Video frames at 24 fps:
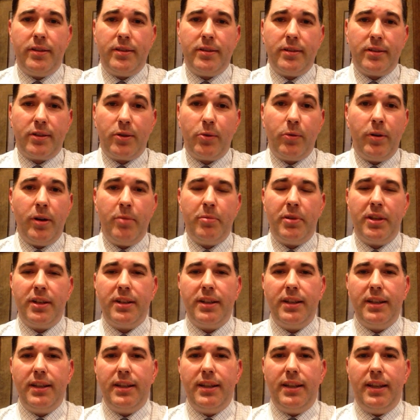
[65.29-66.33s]
in the
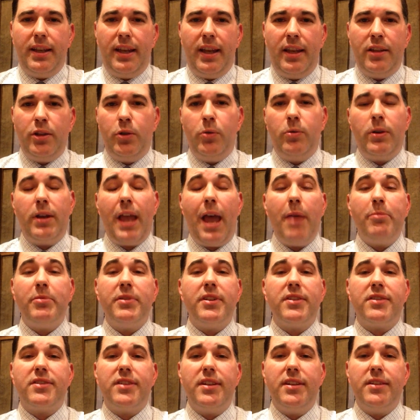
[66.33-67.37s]
Caribbean, and you
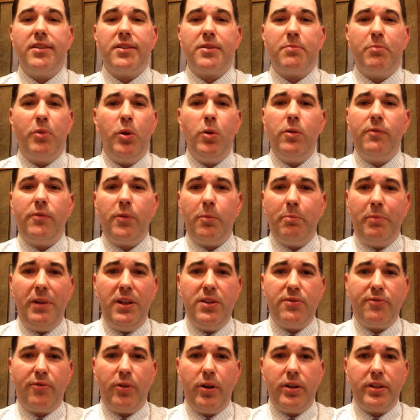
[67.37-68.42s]
happen to see this beautiful
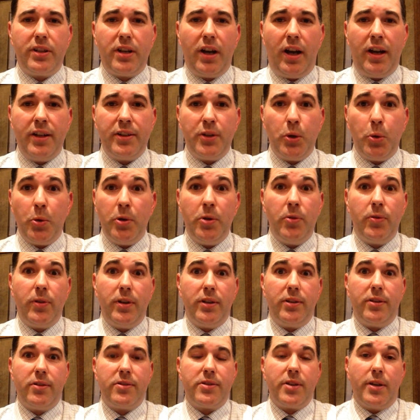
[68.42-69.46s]
beachfront condo, and you
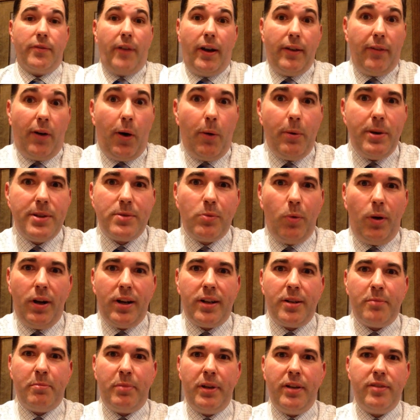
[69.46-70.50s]
think to yourself, I've always
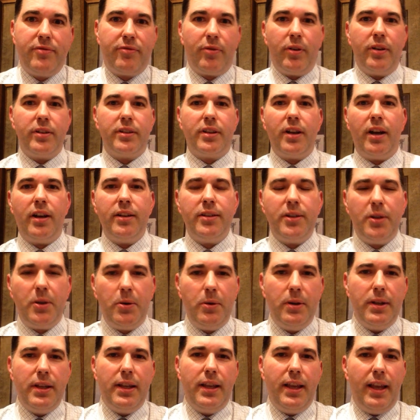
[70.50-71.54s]
wanted a beachfront
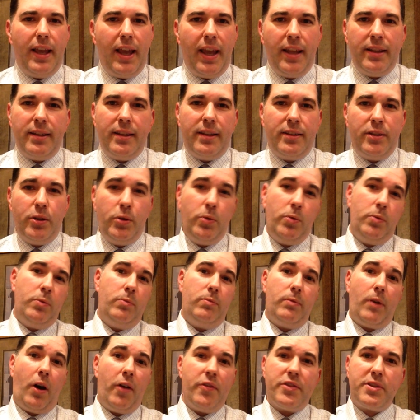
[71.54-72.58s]
condo, and
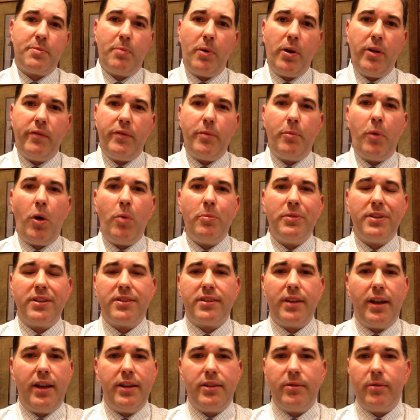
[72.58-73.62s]
you, on the spur of the moment,
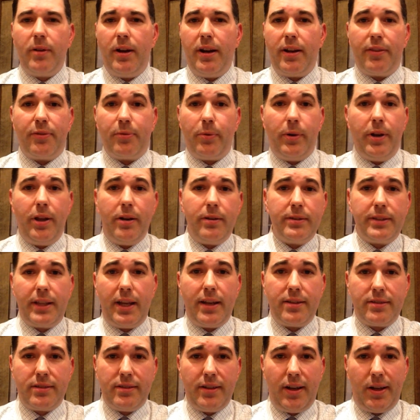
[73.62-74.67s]
decide to write a
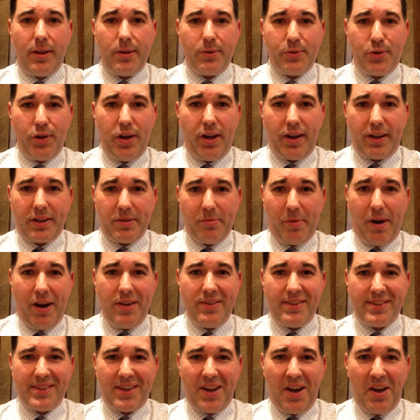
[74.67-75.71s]
$300,000 check to buy
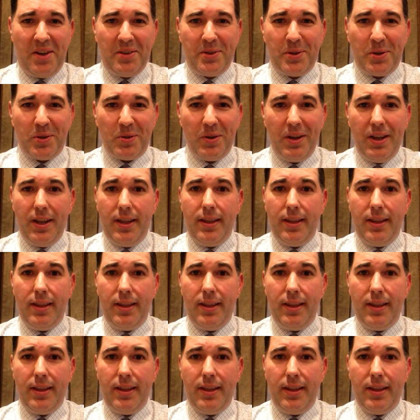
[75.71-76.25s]
this condo.